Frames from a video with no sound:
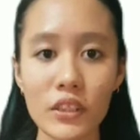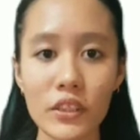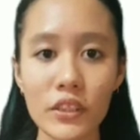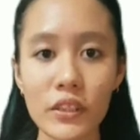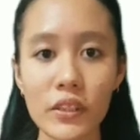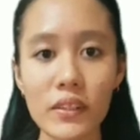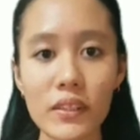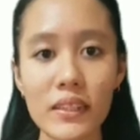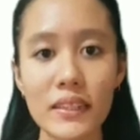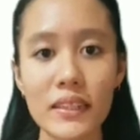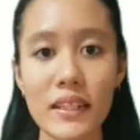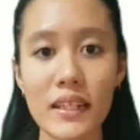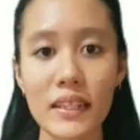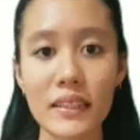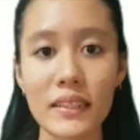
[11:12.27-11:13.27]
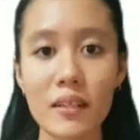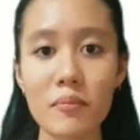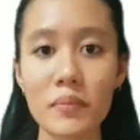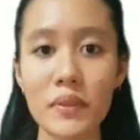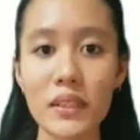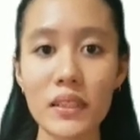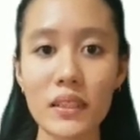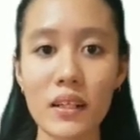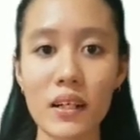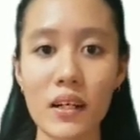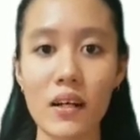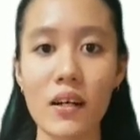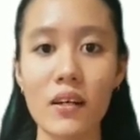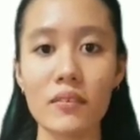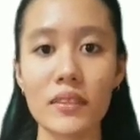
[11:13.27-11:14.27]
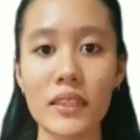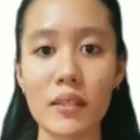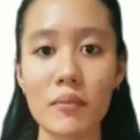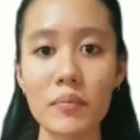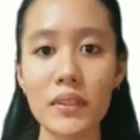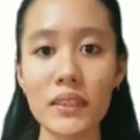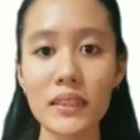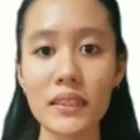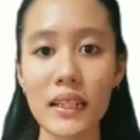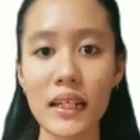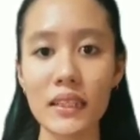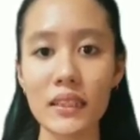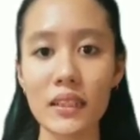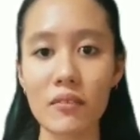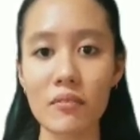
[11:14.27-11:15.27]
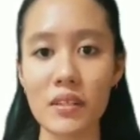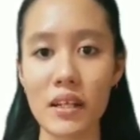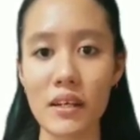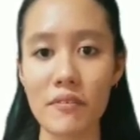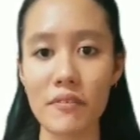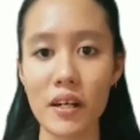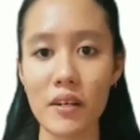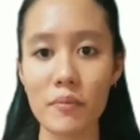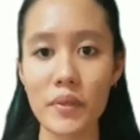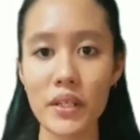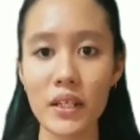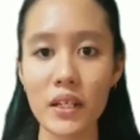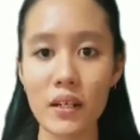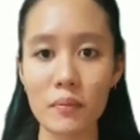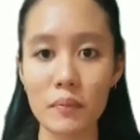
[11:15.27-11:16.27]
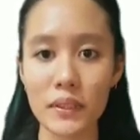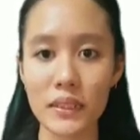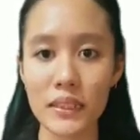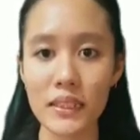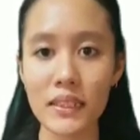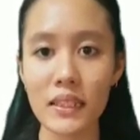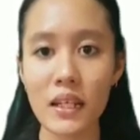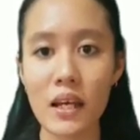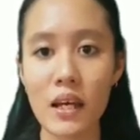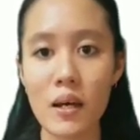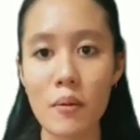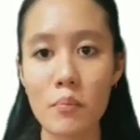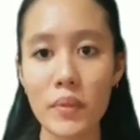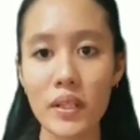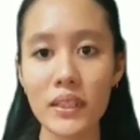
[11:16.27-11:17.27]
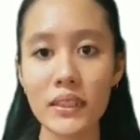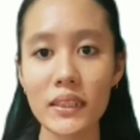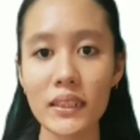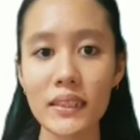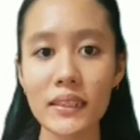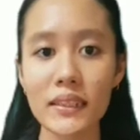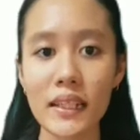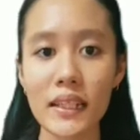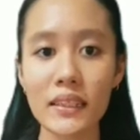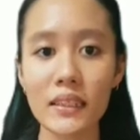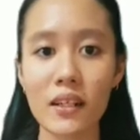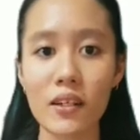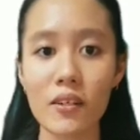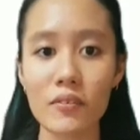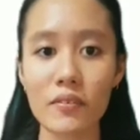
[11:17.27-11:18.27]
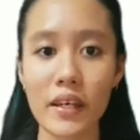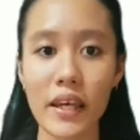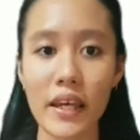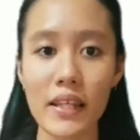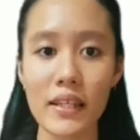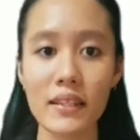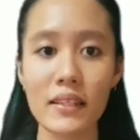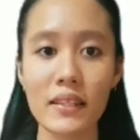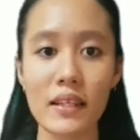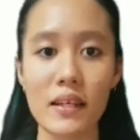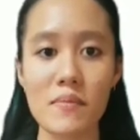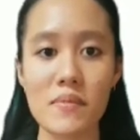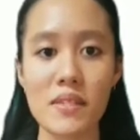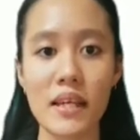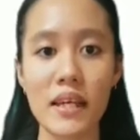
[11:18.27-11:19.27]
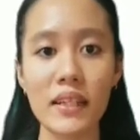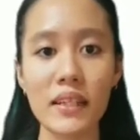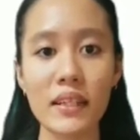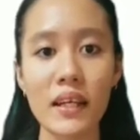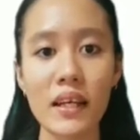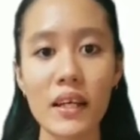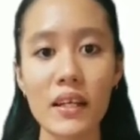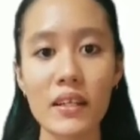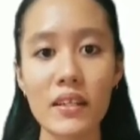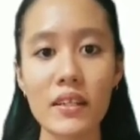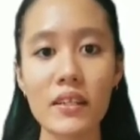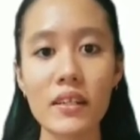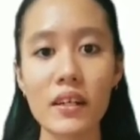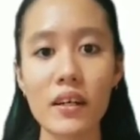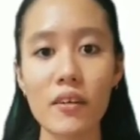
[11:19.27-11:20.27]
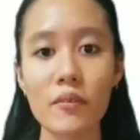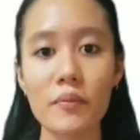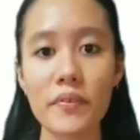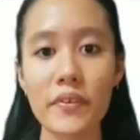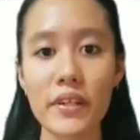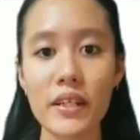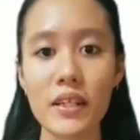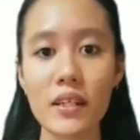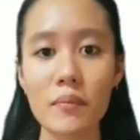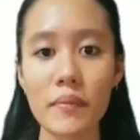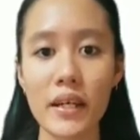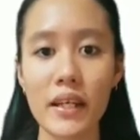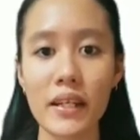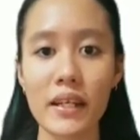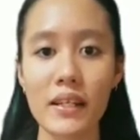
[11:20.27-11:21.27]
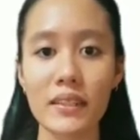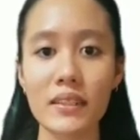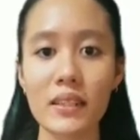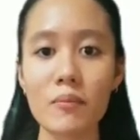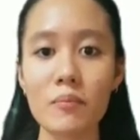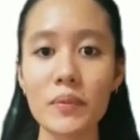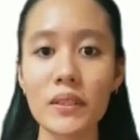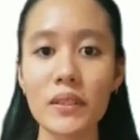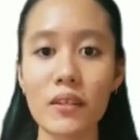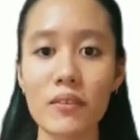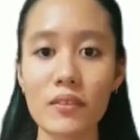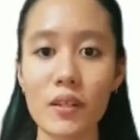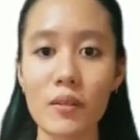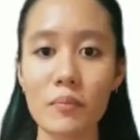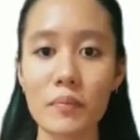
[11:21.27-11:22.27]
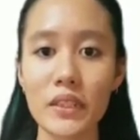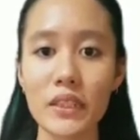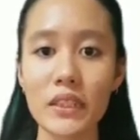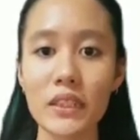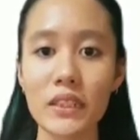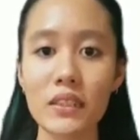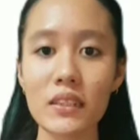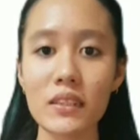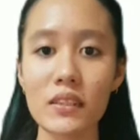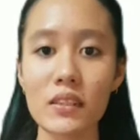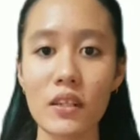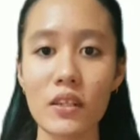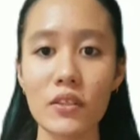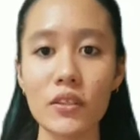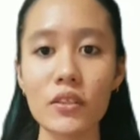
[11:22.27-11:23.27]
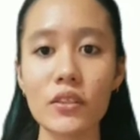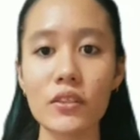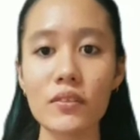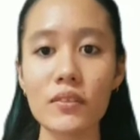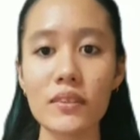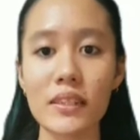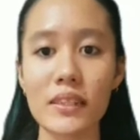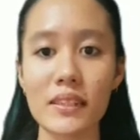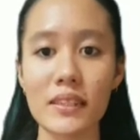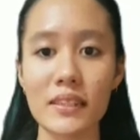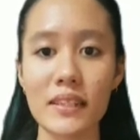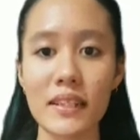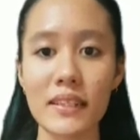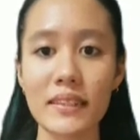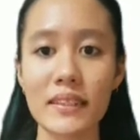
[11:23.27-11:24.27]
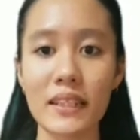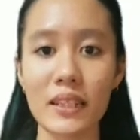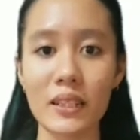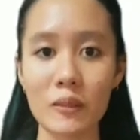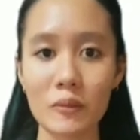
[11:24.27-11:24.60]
Shown is the example of sample size of the FRP composite, meshing size of 8 times 8, degree of freedom and example of compression load used in the testing.